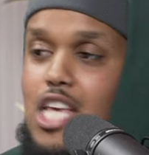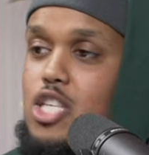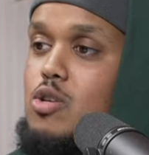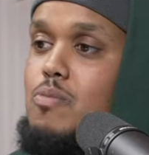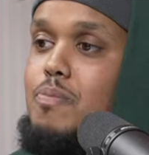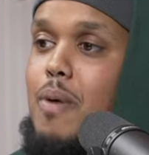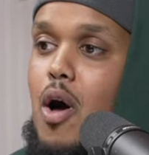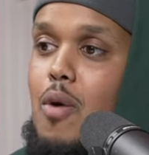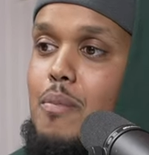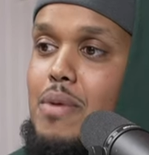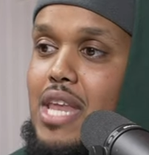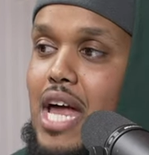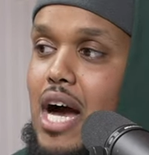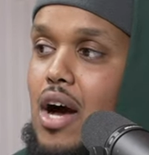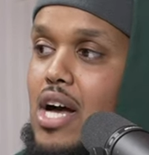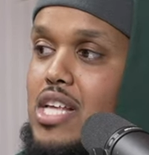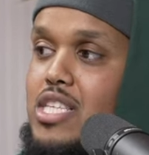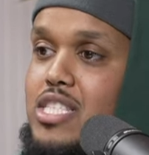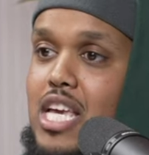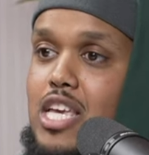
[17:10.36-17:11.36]
you bell me
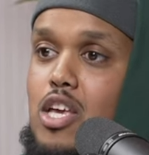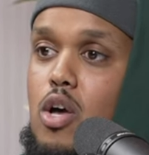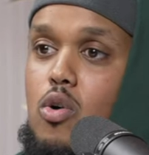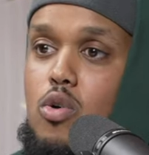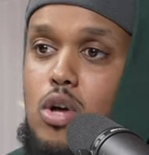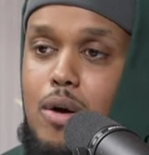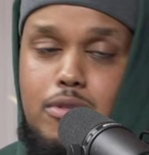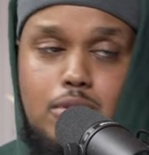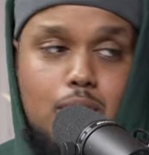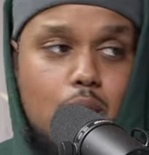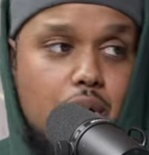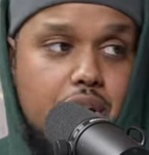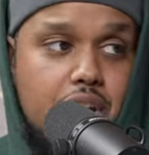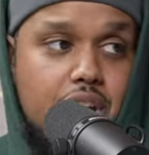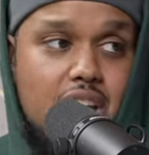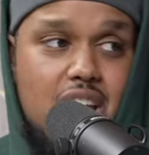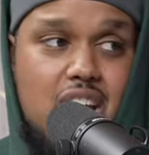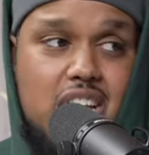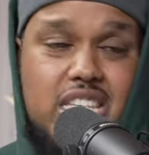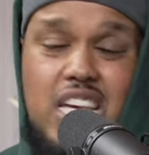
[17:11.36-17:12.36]
now and say, yo, come to my
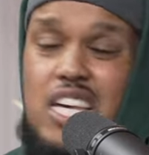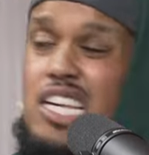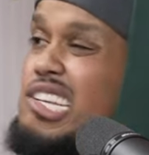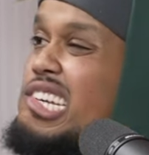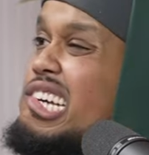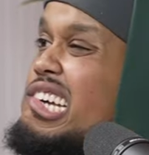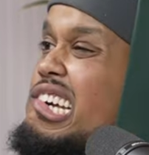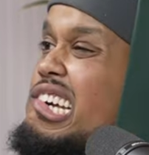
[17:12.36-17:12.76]
wedding. And I say,